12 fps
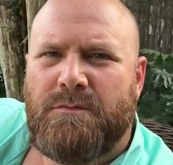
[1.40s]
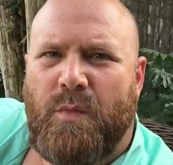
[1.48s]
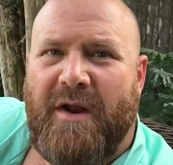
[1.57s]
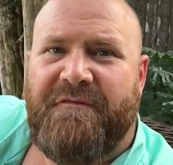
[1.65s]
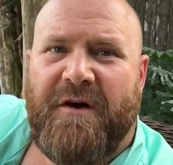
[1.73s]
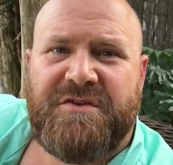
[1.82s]

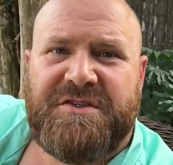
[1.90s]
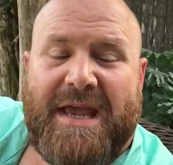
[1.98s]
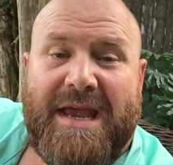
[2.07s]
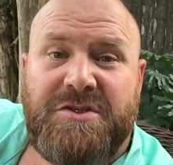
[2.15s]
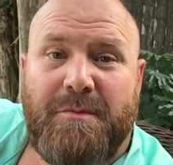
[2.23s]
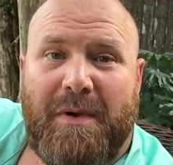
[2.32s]
What up, folks?
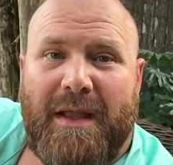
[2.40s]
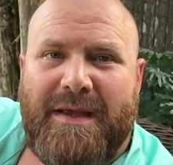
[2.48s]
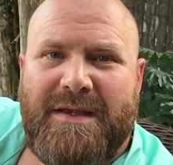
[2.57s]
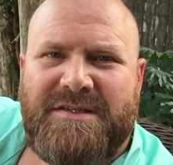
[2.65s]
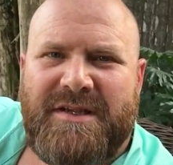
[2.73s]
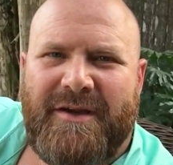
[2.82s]
Cajun
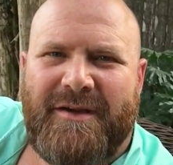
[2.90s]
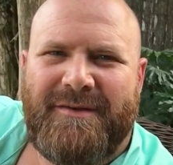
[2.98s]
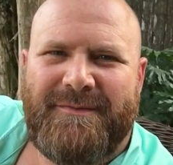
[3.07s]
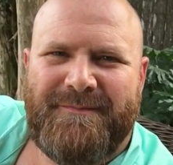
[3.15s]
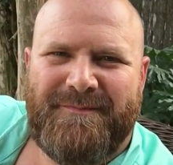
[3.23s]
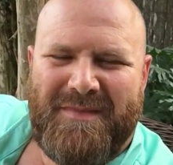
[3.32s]
Blaze here,
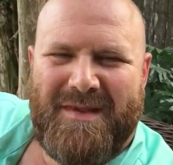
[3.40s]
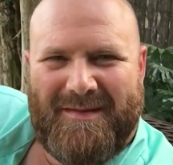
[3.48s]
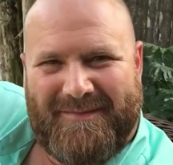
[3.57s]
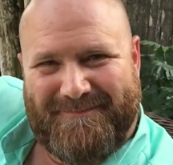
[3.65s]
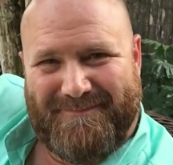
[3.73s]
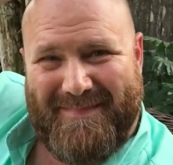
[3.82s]

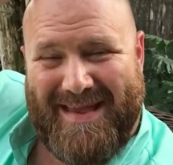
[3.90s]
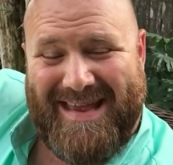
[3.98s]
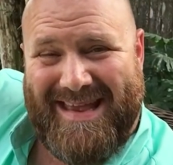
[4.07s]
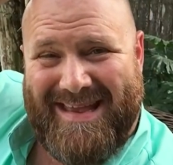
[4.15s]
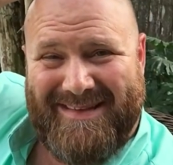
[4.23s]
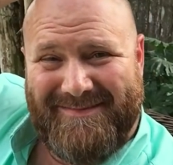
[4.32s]

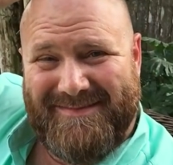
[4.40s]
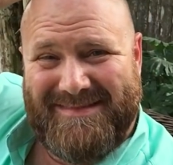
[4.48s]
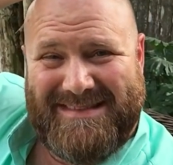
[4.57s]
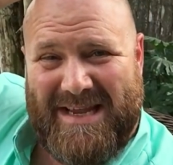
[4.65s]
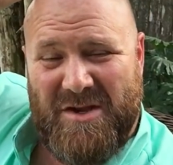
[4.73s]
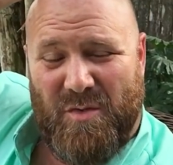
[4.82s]
and
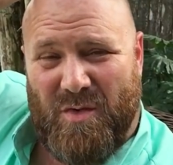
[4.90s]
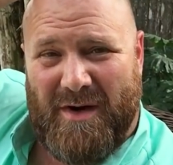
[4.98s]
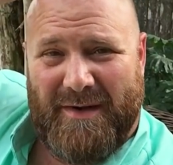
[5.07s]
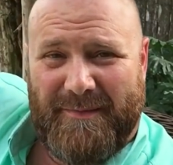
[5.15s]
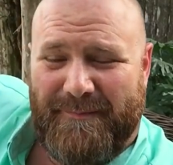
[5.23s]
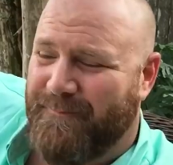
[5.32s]
tell you
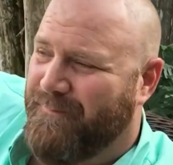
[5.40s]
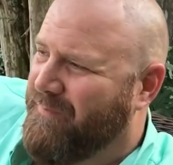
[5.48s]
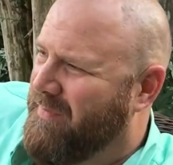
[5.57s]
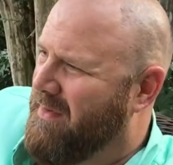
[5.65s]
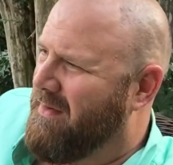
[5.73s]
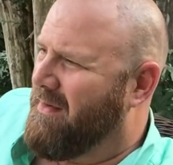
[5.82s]
what,
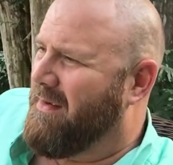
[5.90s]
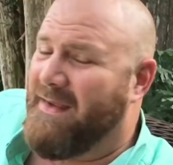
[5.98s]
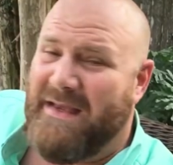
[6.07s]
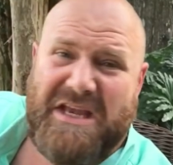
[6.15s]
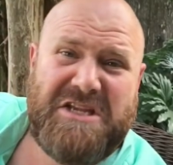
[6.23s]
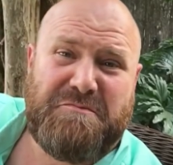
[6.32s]

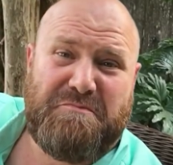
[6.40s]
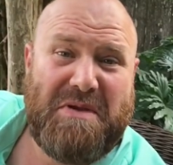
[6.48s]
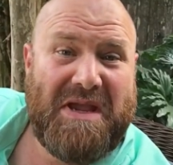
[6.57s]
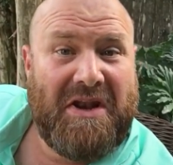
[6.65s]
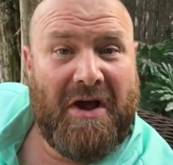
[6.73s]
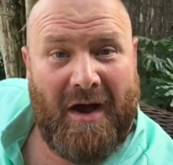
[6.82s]
it's
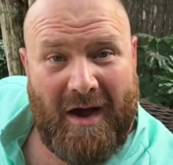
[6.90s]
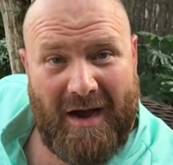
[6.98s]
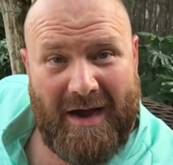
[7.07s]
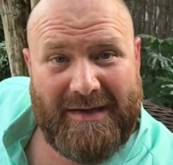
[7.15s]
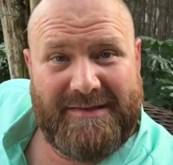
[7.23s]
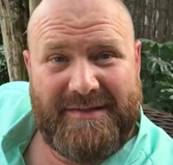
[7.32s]
been
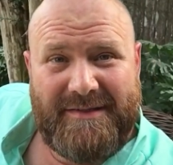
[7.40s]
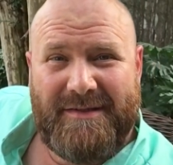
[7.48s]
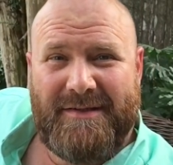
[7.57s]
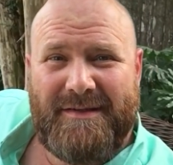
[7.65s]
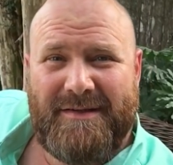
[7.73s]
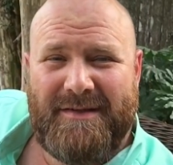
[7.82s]
hot.
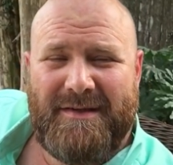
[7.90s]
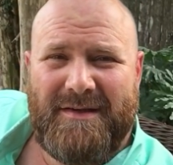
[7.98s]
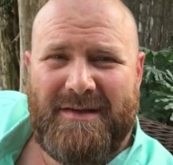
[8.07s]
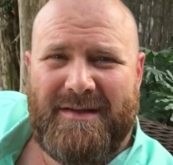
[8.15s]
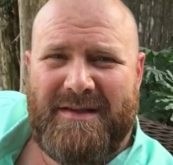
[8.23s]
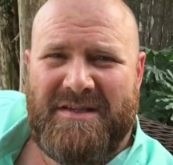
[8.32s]

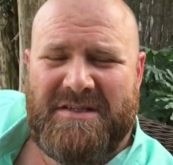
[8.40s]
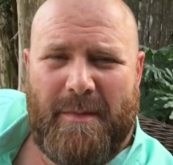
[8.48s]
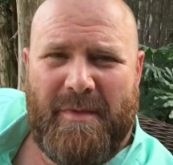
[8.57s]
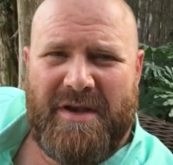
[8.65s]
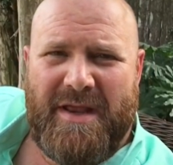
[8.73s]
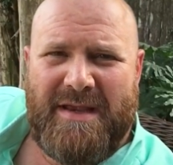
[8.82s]
These
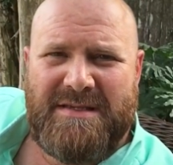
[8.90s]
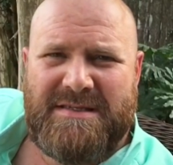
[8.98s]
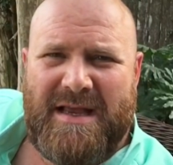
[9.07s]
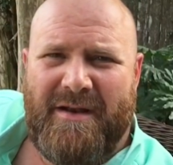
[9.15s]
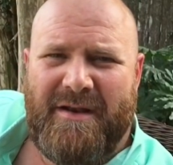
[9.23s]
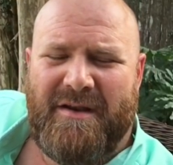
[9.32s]
summer days
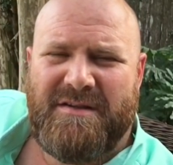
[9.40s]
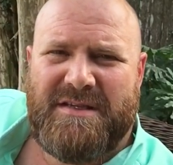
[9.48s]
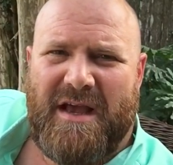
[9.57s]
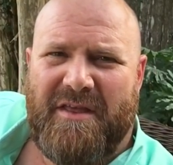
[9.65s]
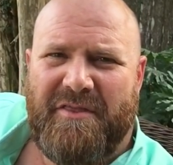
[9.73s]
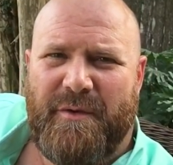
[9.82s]
down here in
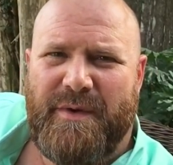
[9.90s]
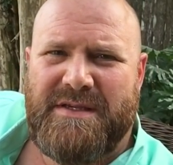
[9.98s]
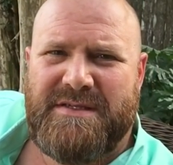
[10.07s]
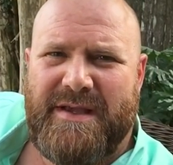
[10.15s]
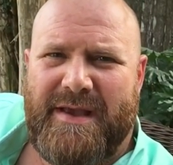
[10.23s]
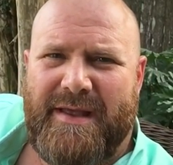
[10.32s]
South
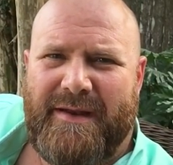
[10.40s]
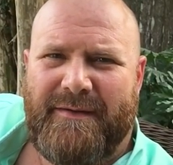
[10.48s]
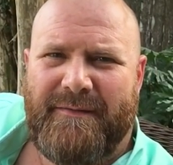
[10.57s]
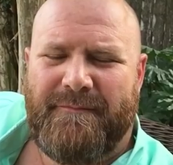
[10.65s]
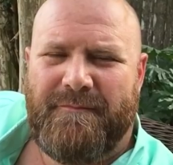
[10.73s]
Louisiana,